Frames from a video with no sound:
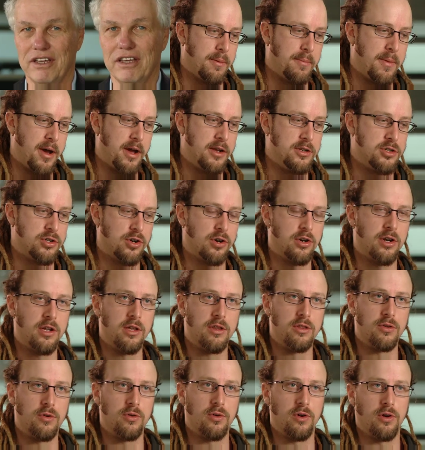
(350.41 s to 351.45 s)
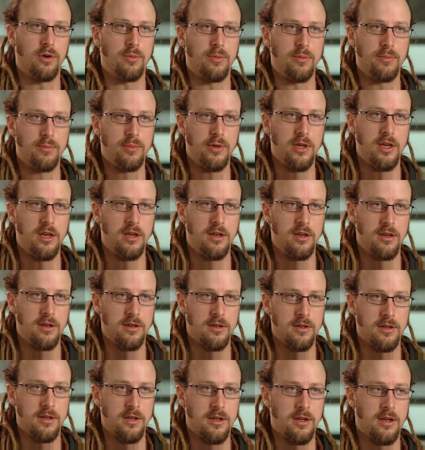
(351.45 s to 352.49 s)
My journey through Urban Peak,
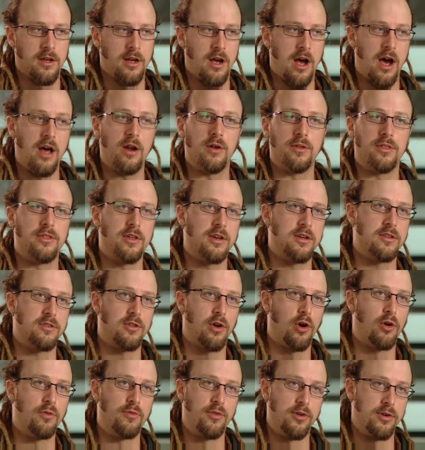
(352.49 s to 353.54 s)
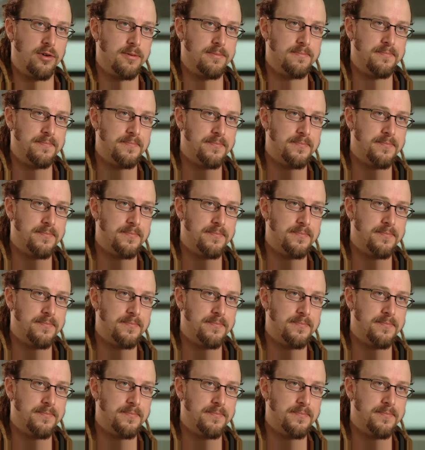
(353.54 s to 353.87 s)
I don't think it's over.